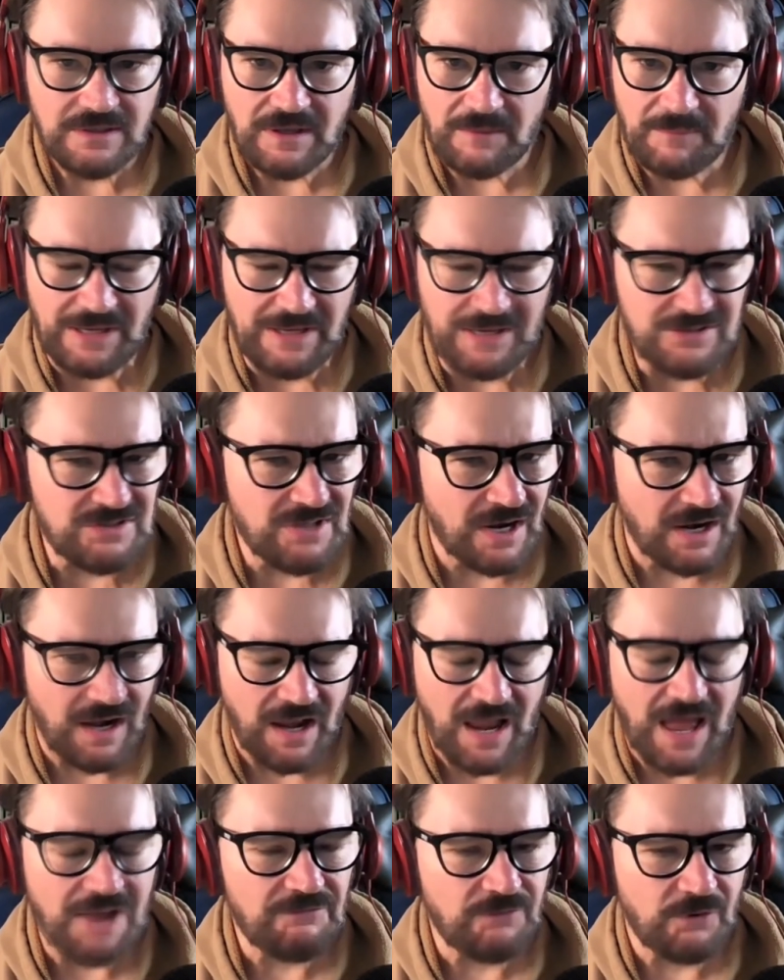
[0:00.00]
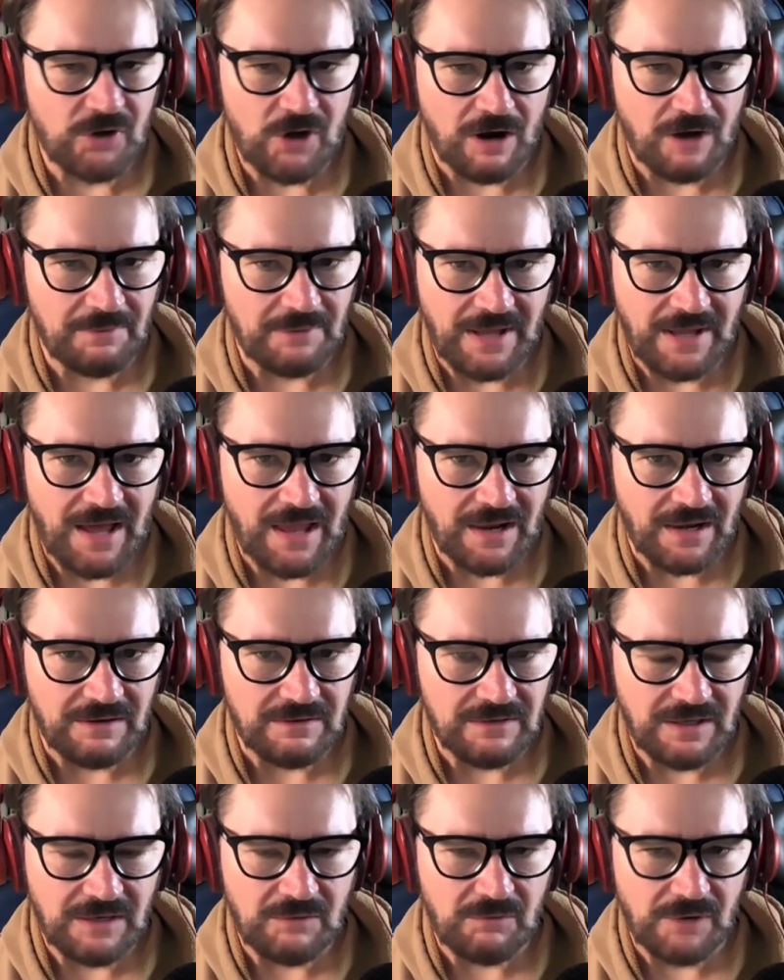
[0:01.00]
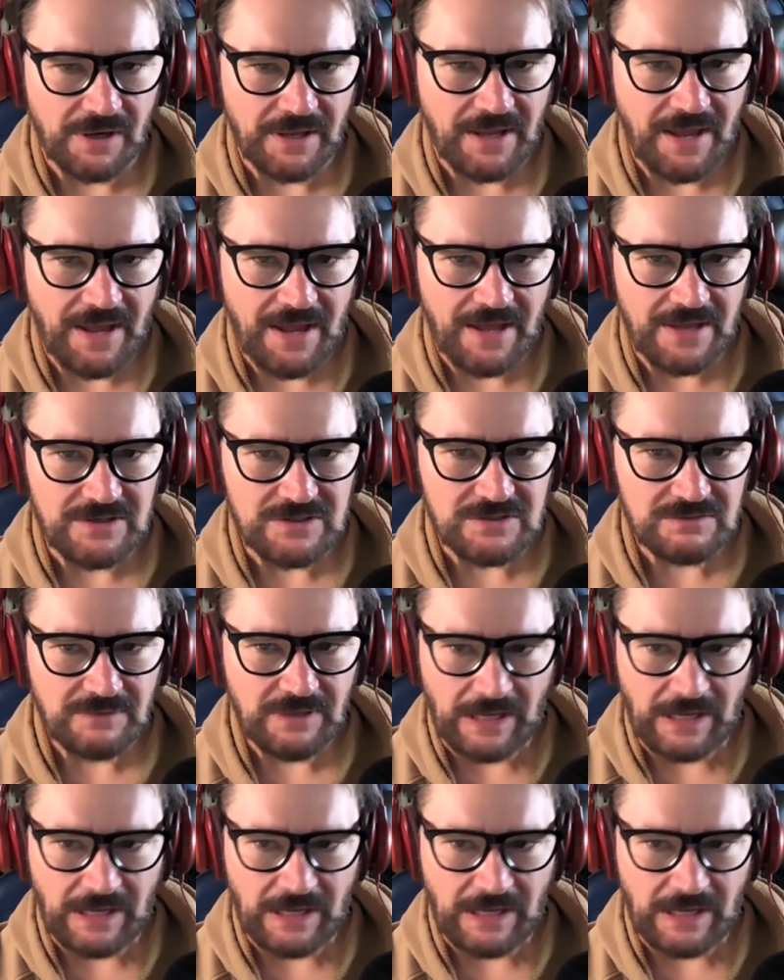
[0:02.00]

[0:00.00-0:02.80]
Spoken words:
I mean, he's done a lot for Darby Allin. He really has.